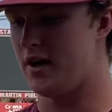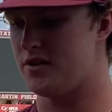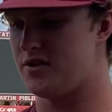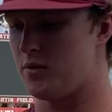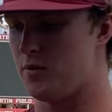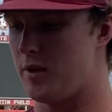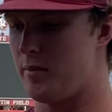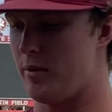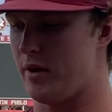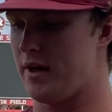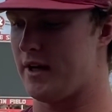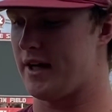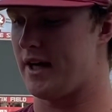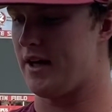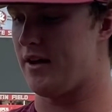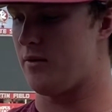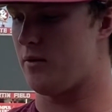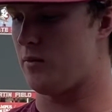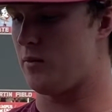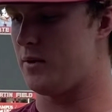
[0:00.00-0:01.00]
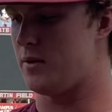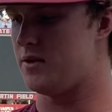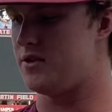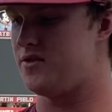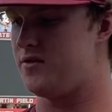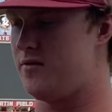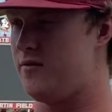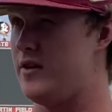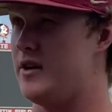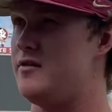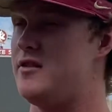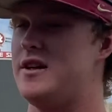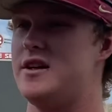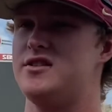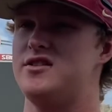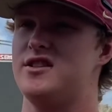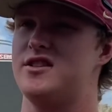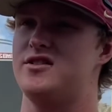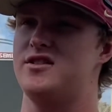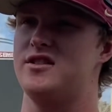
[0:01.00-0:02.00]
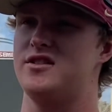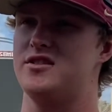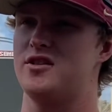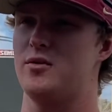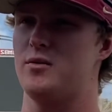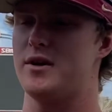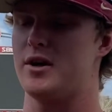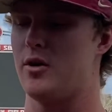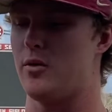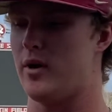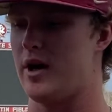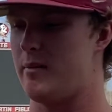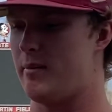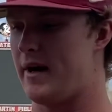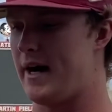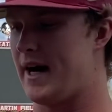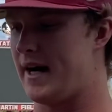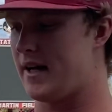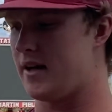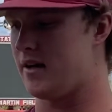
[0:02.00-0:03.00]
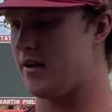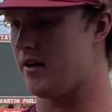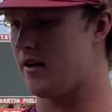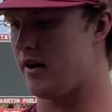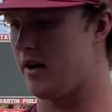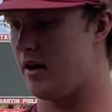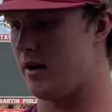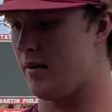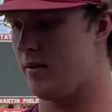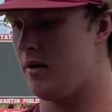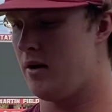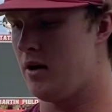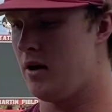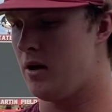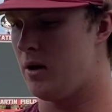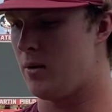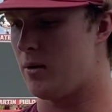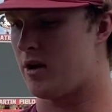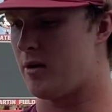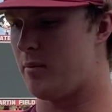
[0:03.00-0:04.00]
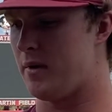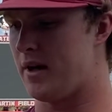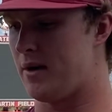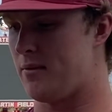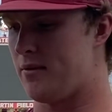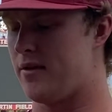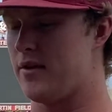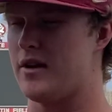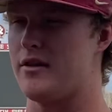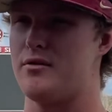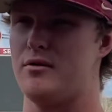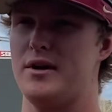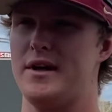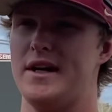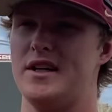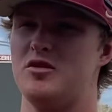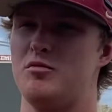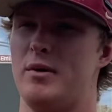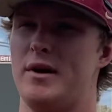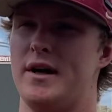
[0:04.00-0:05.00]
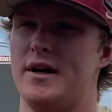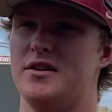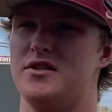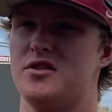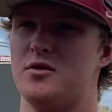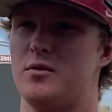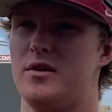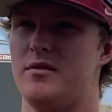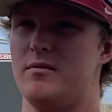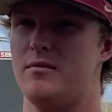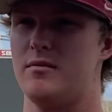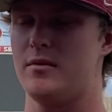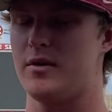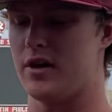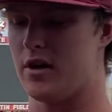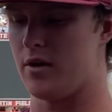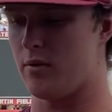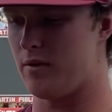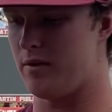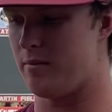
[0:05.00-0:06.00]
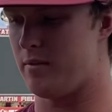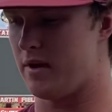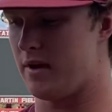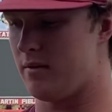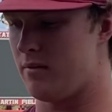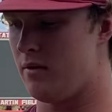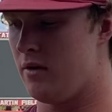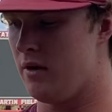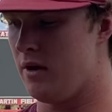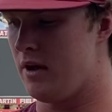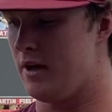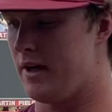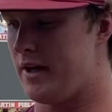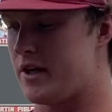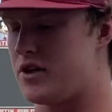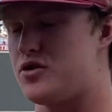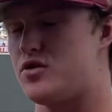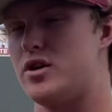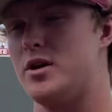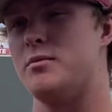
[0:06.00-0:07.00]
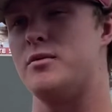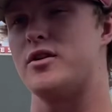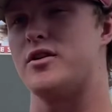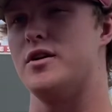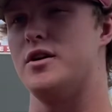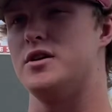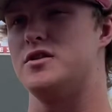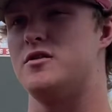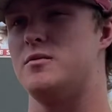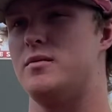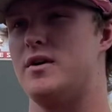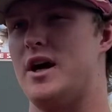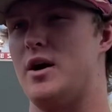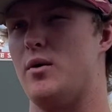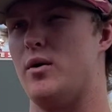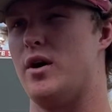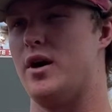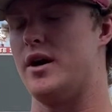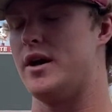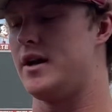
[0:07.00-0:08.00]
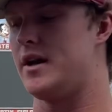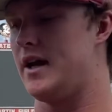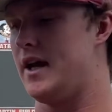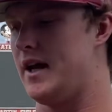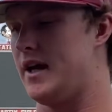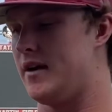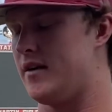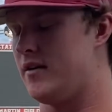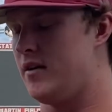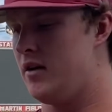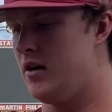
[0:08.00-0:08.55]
so we played together when we were 15 and 16. So we go way back and we committed within a 3-day span. So we've been extremely close from day one and